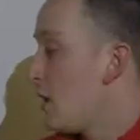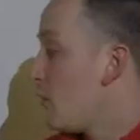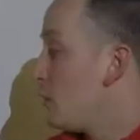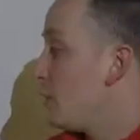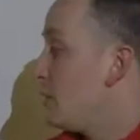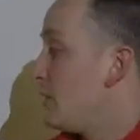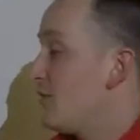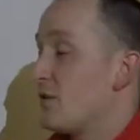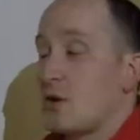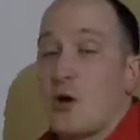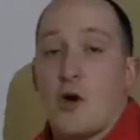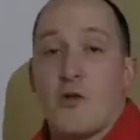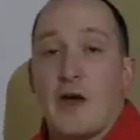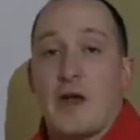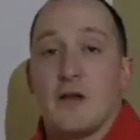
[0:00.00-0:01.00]
We would even
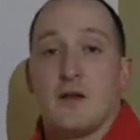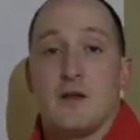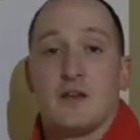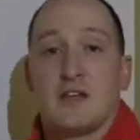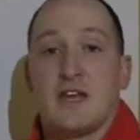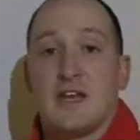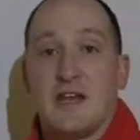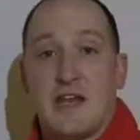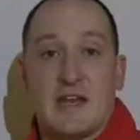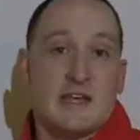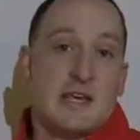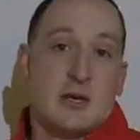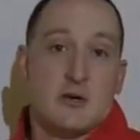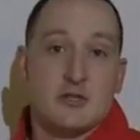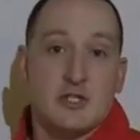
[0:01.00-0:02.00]
call that kinetic
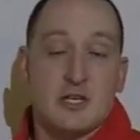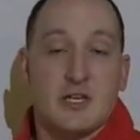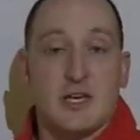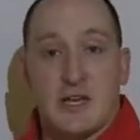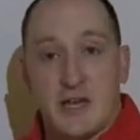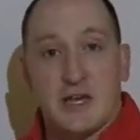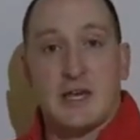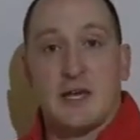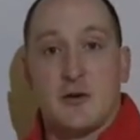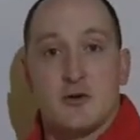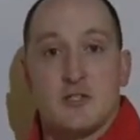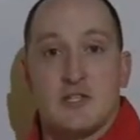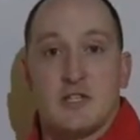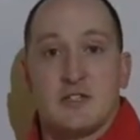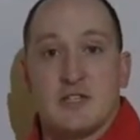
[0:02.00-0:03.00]
energy. Kinetic
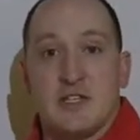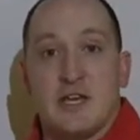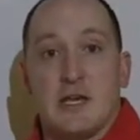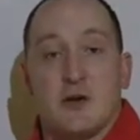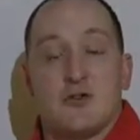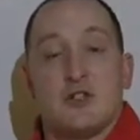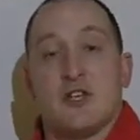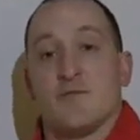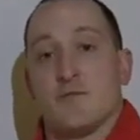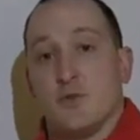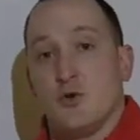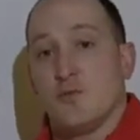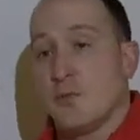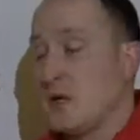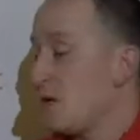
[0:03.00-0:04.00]
energy is the energy of
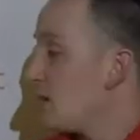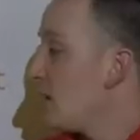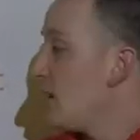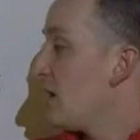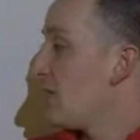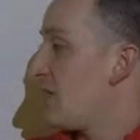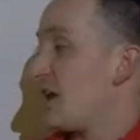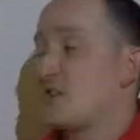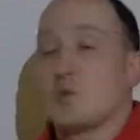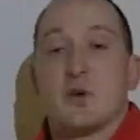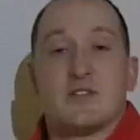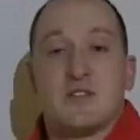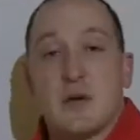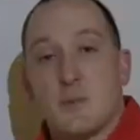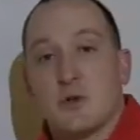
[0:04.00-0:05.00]
movement. That's
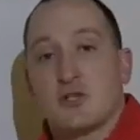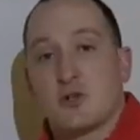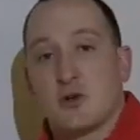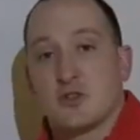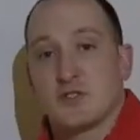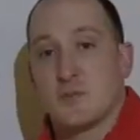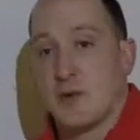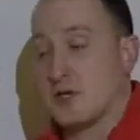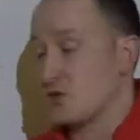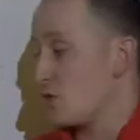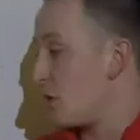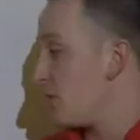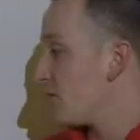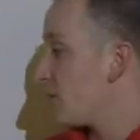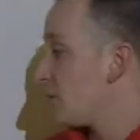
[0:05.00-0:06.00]
what temperature is a measure